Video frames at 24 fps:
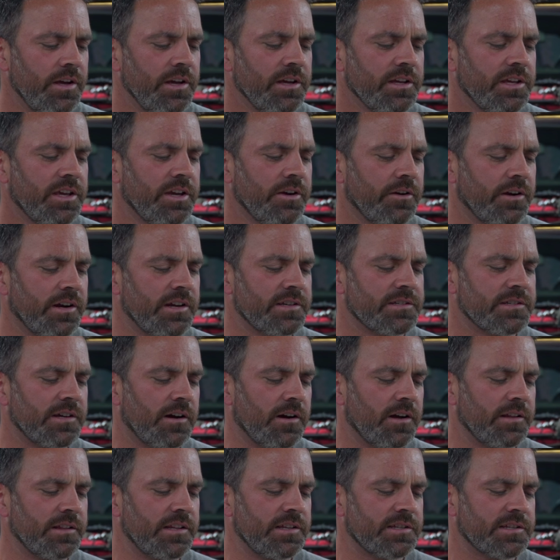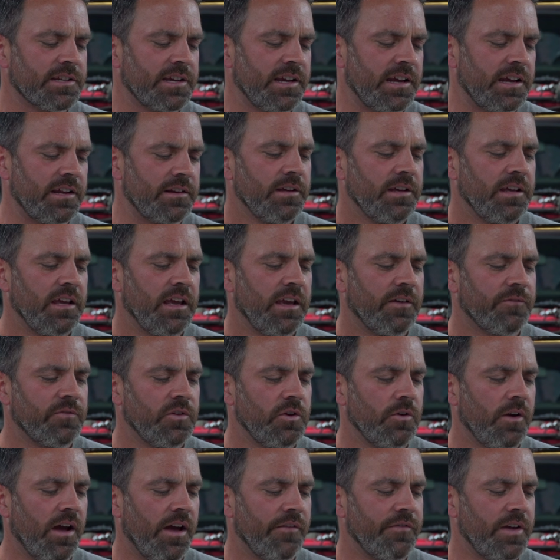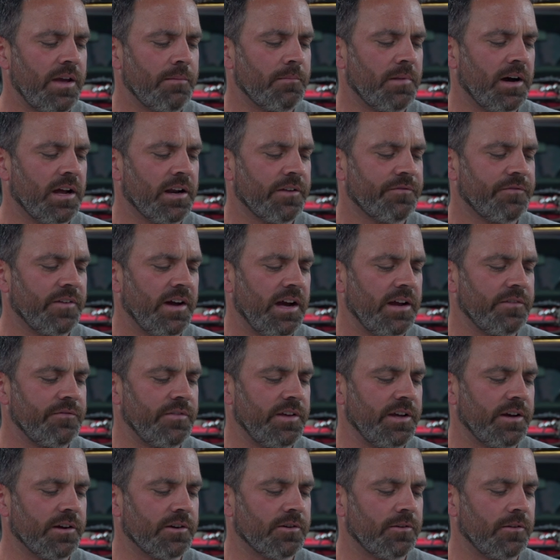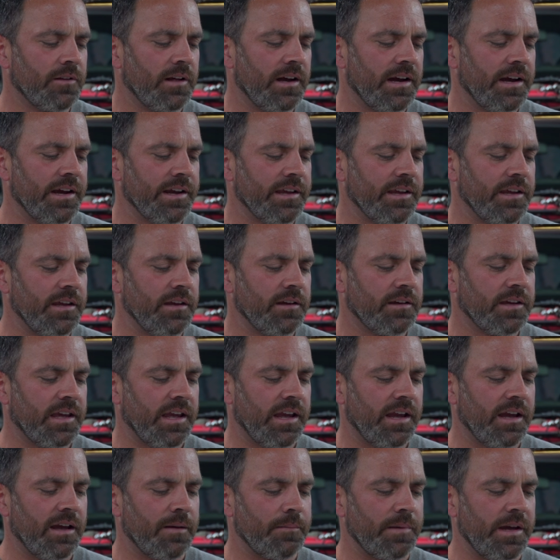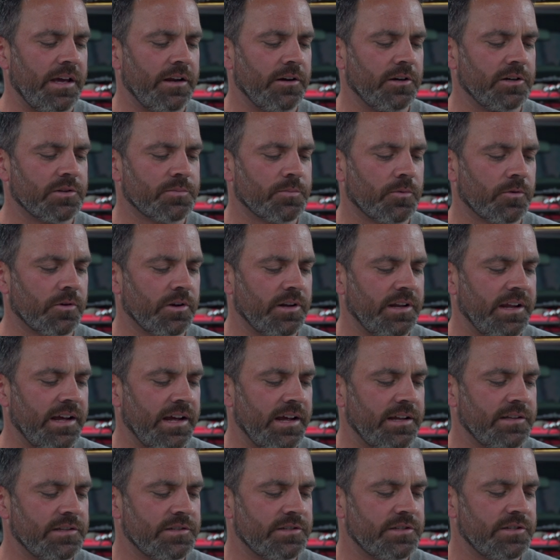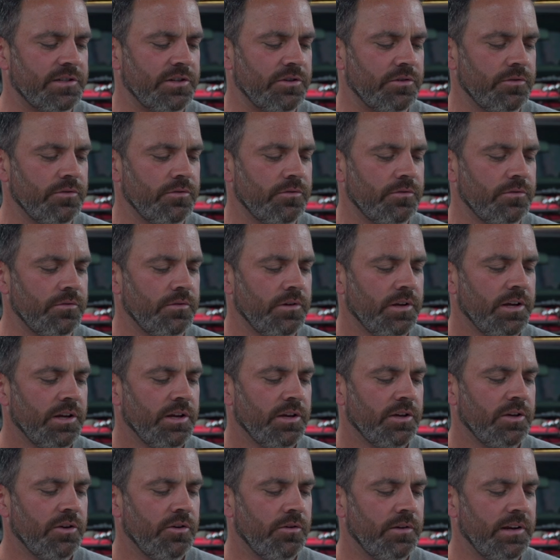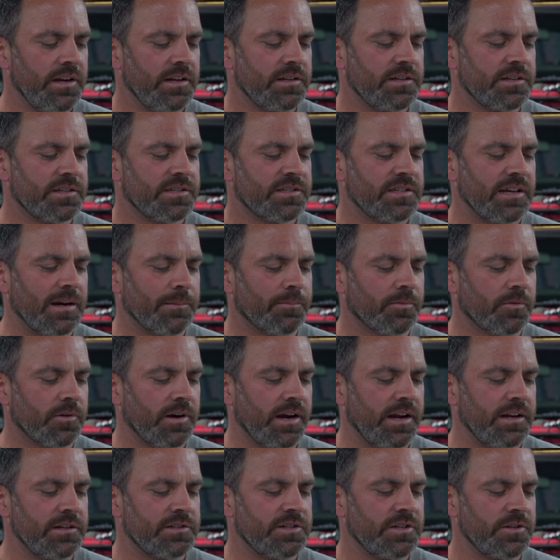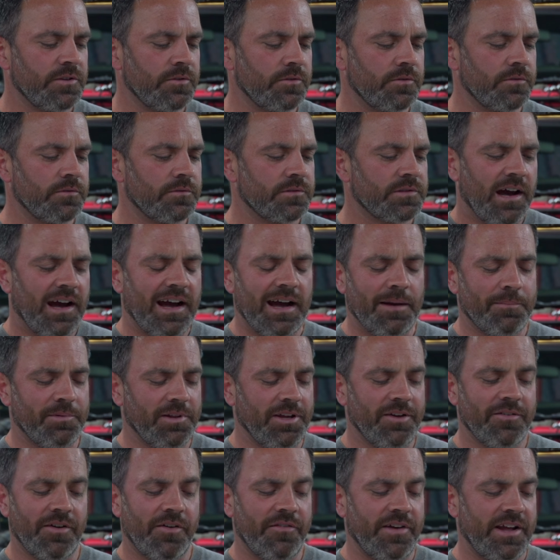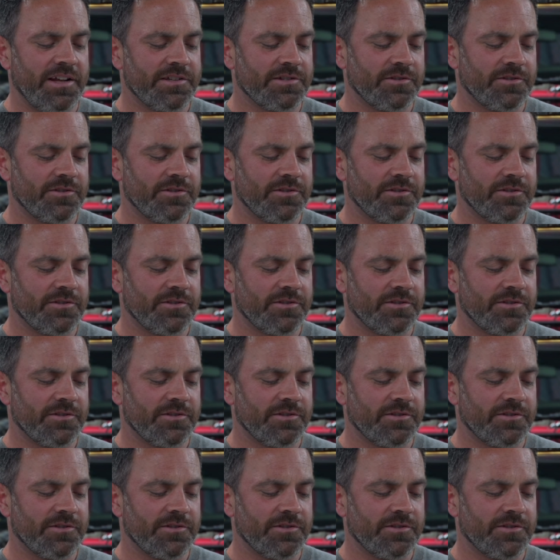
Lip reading: Curious on this kit, if you have a modified vehicle, i.e. cam, headers, ported heads, do you need to separate tunes? I believe I've answered